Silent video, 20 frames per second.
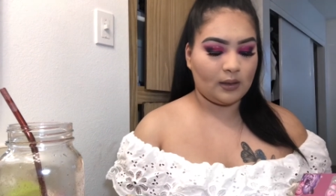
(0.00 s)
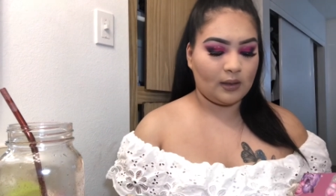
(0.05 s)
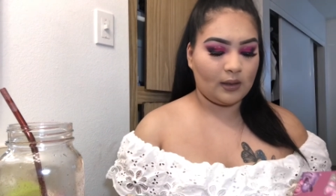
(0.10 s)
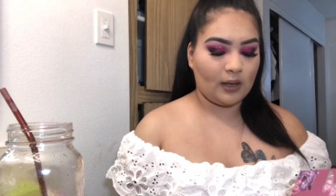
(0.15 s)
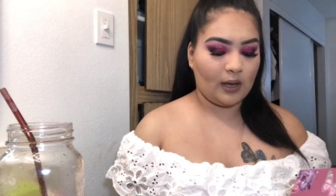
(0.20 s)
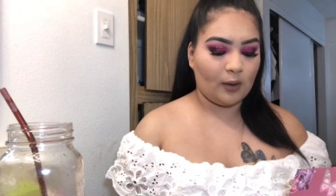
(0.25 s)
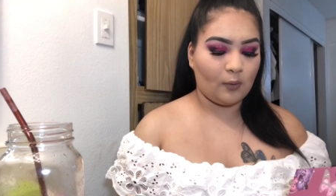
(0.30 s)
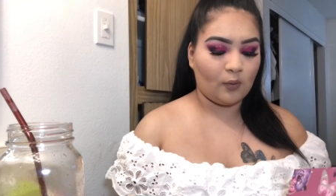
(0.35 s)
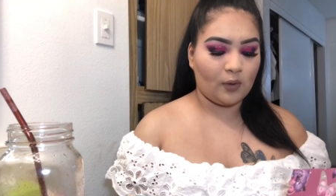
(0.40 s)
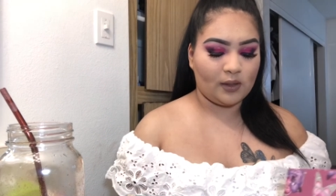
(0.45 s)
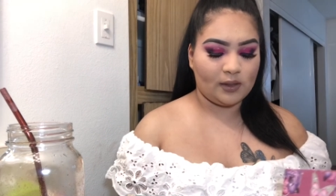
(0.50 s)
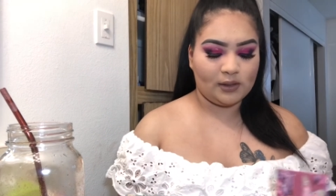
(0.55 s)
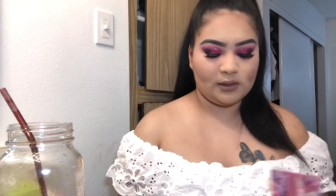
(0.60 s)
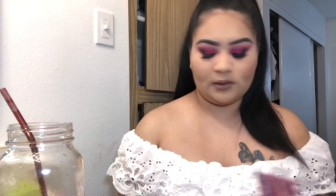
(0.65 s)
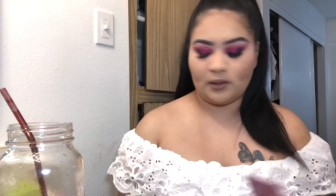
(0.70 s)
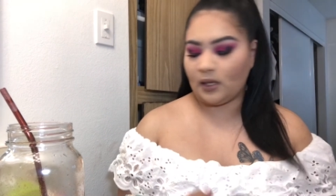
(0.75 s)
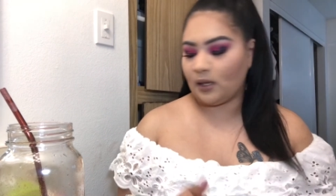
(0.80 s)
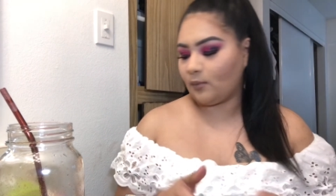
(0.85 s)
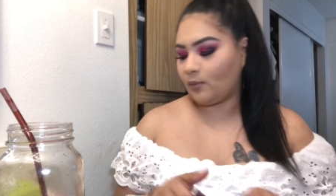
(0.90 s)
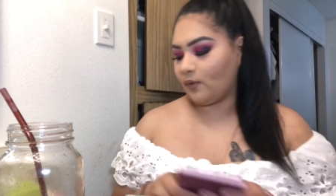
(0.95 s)
I wanted to
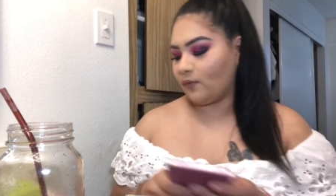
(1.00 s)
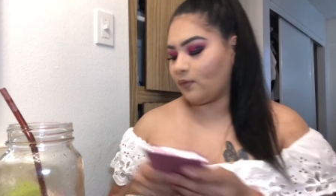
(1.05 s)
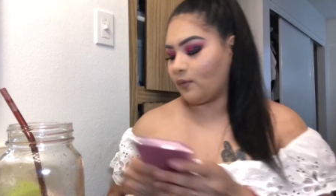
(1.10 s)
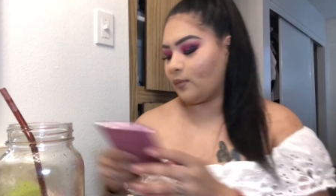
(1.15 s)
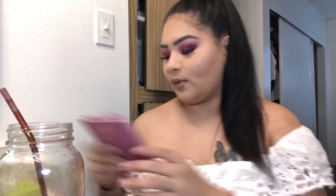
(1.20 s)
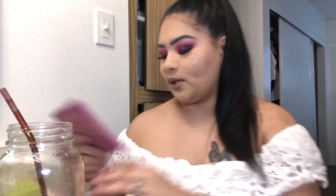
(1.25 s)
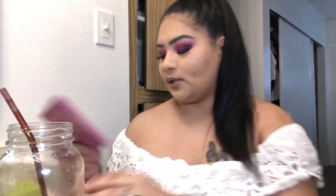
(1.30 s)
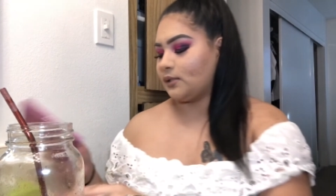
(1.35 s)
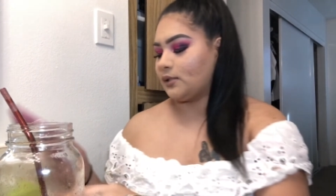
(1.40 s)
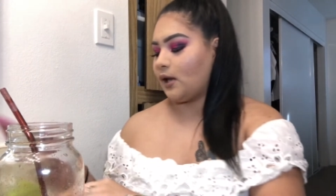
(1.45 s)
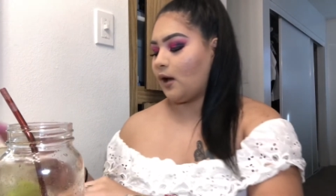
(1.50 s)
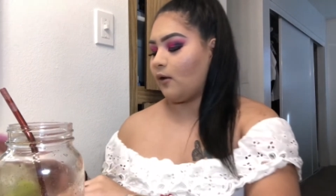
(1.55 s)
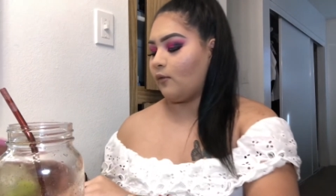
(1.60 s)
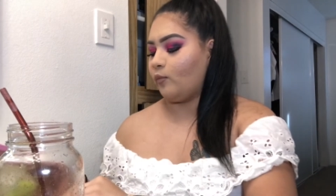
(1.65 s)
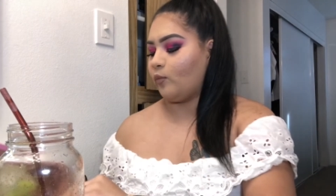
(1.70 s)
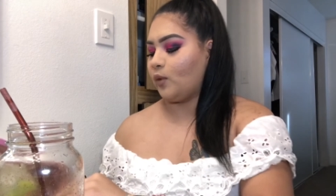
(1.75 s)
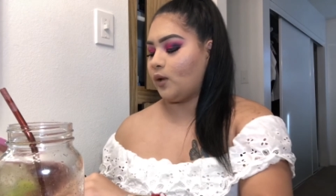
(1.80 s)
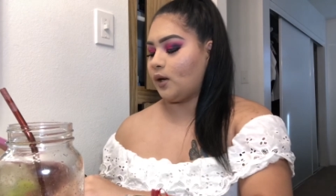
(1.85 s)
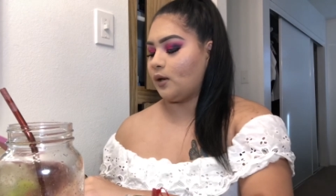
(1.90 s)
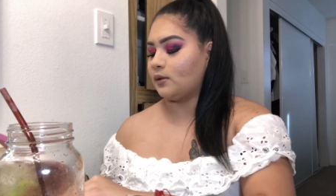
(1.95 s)
keep it for myself.
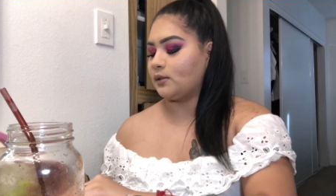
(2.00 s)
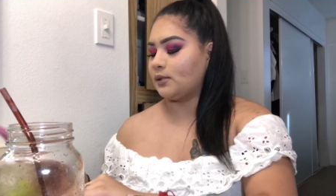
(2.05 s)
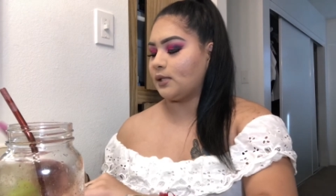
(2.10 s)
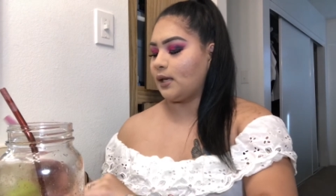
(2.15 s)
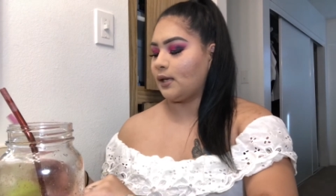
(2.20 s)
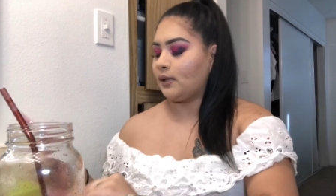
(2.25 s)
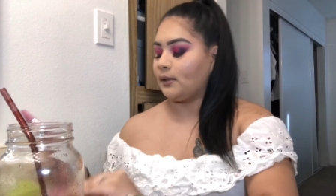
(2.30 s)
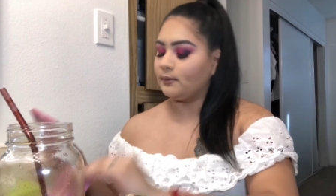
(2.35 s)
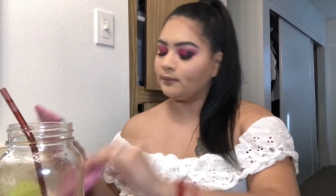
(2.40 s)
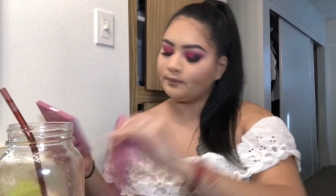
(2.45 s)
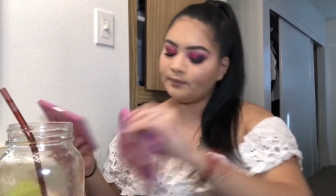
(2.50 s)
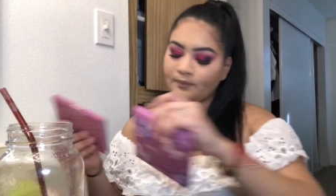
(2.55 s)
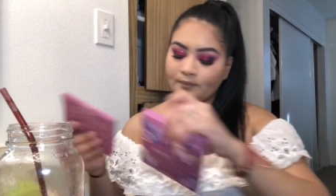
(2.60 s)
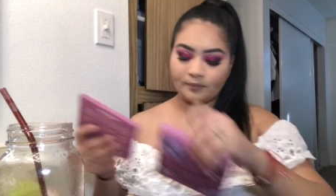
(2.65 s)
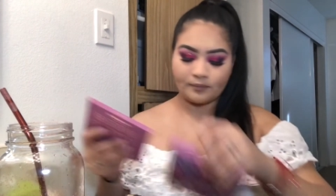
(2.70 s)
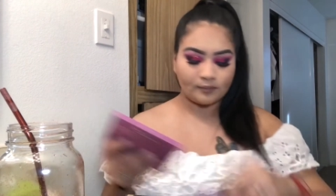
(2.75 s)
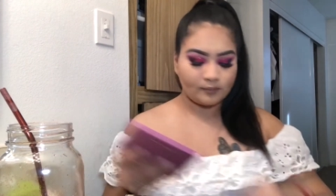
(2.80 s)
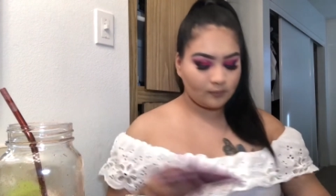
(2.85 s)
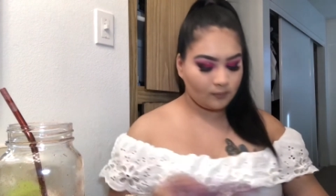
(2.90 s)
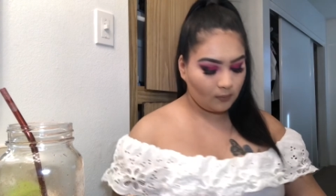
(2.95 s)
But I was like,
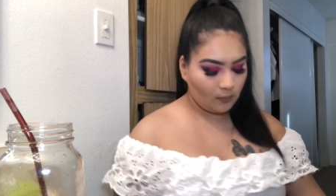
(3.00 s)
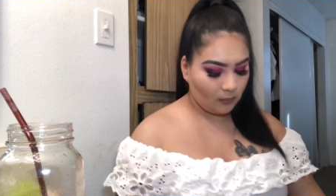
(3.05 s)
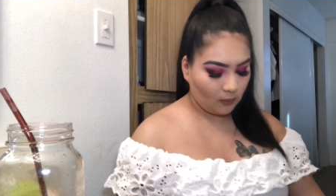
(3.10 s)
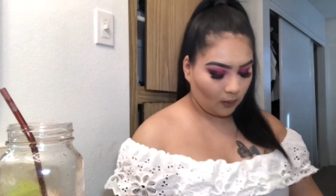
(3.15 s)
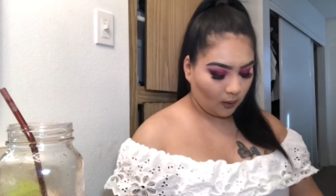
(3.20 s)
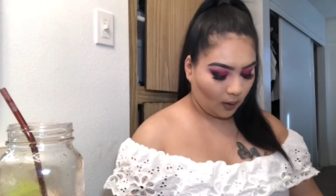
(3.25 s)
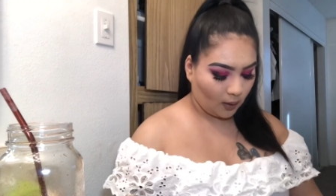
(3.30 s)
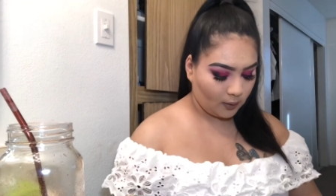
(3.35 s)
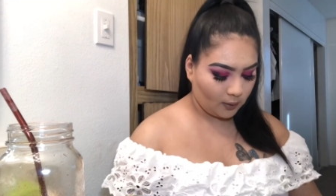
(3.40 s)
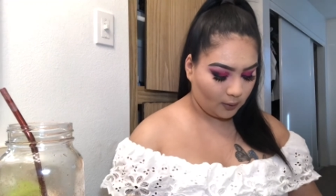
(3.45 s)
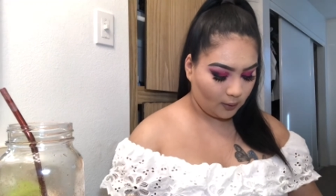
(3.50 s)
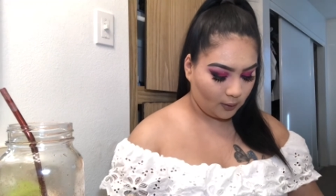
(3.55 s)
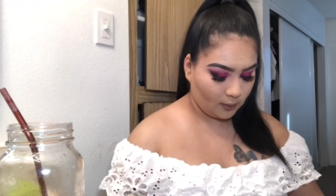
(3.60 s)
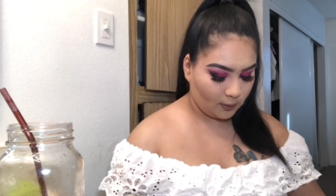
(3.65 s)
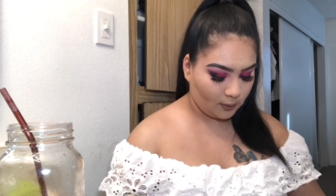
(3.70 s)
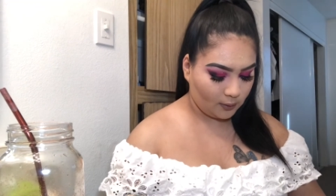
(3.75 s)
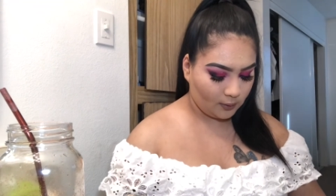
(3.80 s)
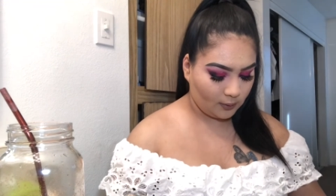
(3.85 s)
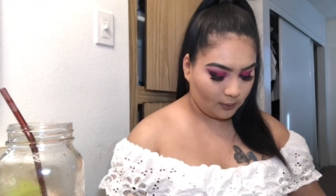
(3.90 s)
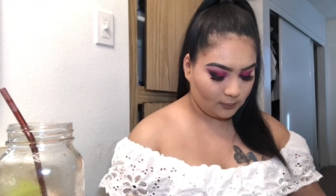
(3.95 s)

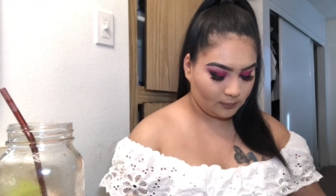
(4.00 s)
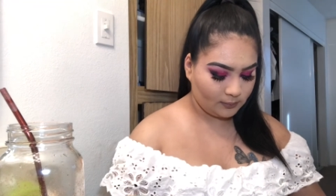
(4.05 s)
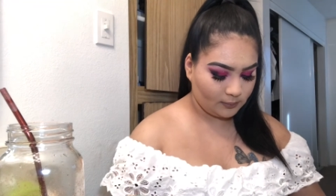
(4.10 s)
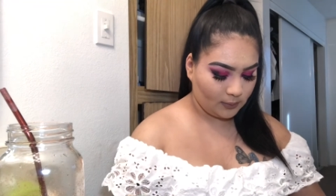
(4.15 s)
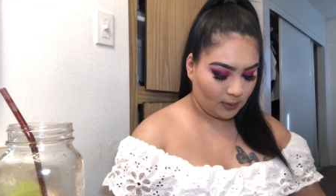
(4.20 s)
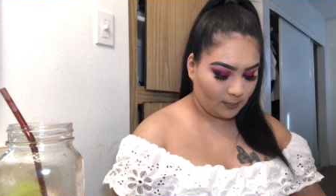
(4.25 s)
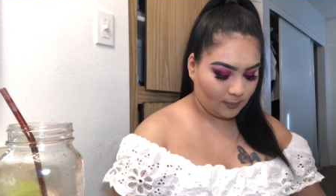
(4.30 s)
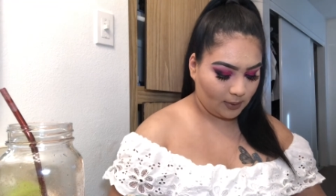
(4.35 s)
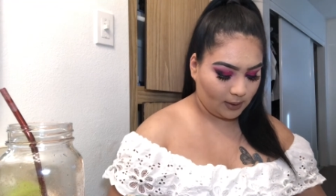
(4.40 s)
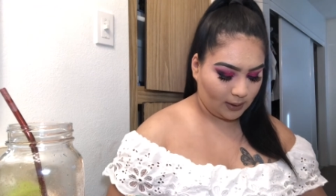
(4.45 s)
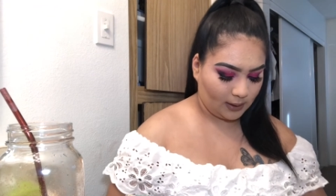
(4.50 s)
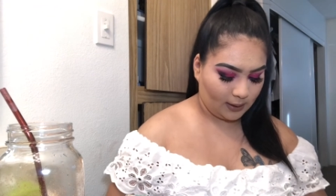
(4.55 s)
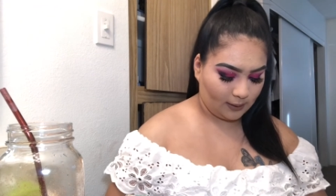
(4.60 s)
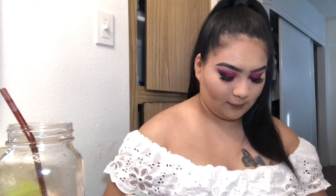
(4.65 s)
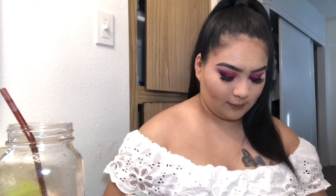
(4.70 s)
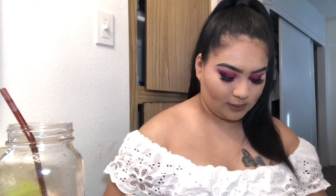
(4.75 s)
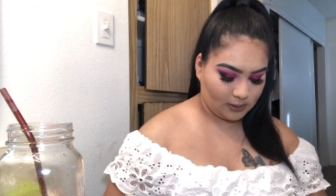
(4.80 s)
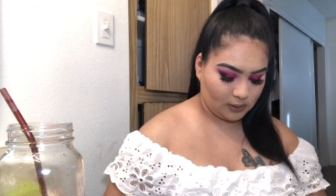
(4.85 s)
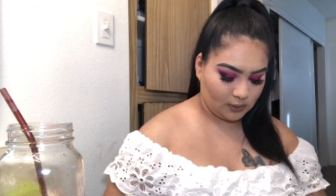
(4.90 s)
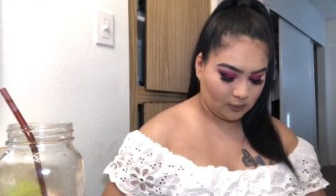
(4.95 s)
no, I'm going to give
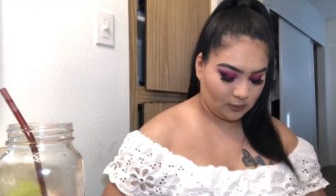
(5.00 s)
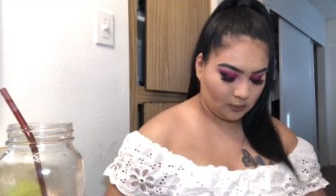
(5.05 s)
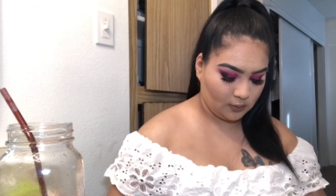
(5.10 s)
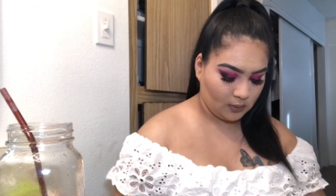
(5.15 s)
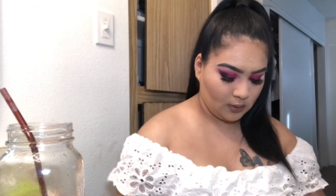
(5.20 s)
it to